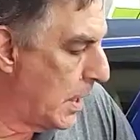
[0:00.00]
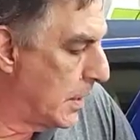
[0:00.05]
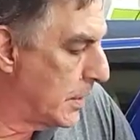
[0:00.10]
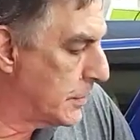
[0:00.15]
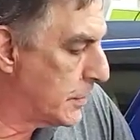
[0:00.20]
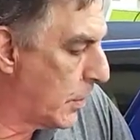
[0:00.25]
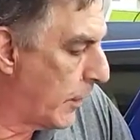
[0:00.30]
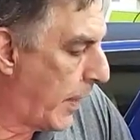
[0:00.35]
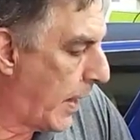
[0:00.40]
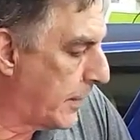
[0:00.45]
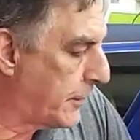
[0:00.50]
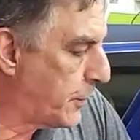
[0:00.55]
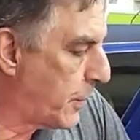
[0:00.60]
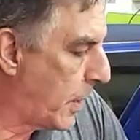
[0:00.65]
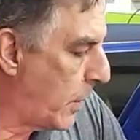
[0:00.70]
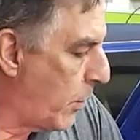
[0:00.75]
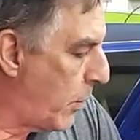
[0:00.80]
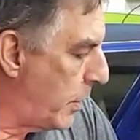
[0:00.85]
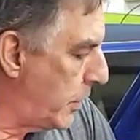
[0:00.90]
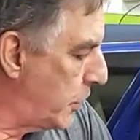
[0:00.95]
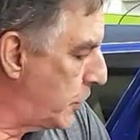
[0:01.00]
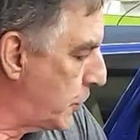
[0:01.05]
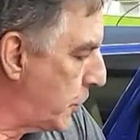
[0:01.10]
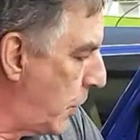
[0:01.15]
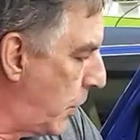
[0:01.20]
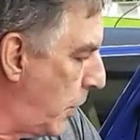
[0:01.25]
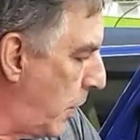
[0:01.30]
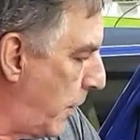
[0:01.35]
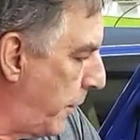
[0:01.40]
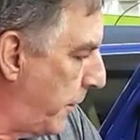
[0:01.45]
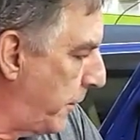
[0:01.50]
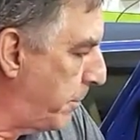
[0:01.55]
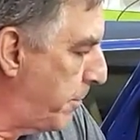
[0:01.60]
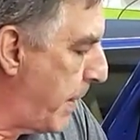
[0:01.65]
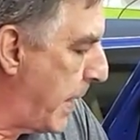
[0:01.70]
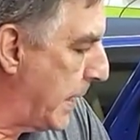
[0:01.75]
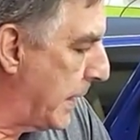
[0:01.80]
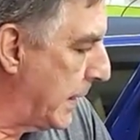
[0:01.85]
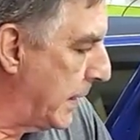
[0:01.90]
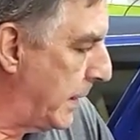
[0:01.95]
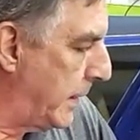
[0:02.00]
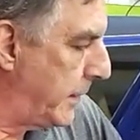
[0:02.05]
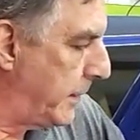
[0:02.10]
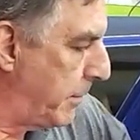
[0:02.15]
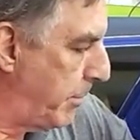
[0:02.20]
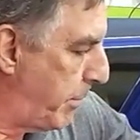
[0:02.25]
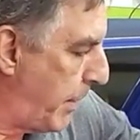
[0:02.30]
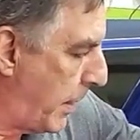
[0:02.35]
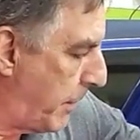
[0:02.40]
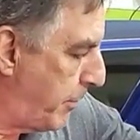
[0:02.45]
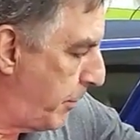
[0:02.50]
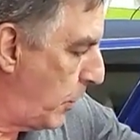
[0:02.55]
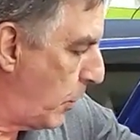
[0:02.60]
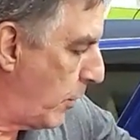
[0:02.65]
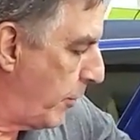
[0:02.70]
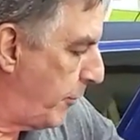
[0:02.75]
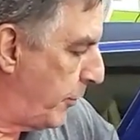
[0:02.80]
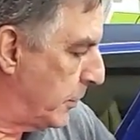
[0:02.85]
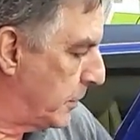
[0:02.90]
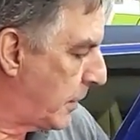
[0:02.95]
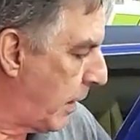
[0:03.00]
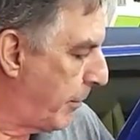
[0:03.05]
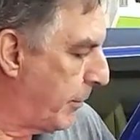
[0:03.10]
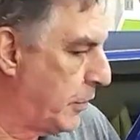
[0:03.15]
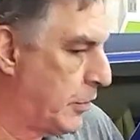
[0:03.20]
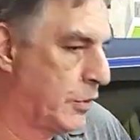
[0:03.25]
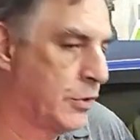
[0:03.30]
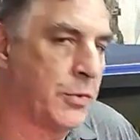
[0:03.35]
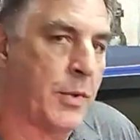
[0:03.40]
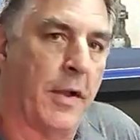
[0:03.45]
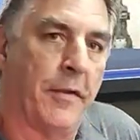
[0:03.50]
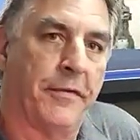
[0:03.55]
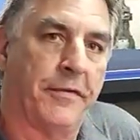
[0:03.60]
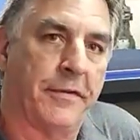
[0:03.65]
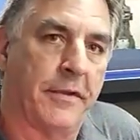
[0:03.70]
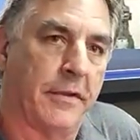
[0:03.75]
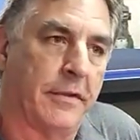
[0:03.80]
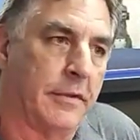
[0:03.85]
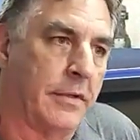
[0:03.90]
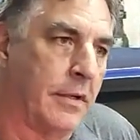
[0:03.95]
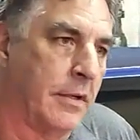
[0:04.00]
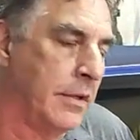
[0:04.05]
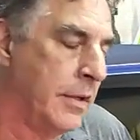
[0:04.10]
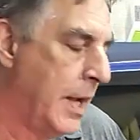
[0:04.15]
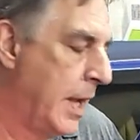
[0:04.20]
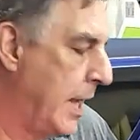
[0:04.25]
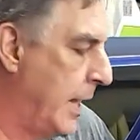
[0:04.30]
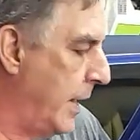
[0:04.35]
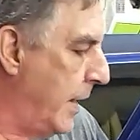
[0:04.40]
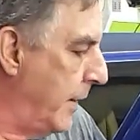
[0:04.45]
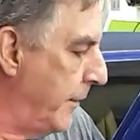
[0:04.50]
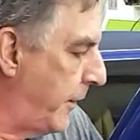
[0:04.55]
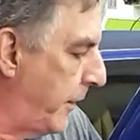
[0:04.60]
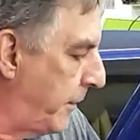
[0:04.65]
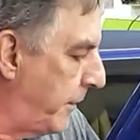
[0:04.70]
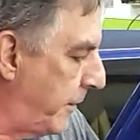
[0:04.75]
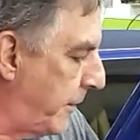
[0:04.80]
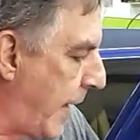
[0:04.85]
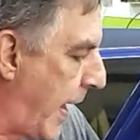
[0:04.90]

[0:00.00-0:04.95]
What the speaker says: So that's what I wanted to show you on this Bentley, big beautiful W12 cylinder. This is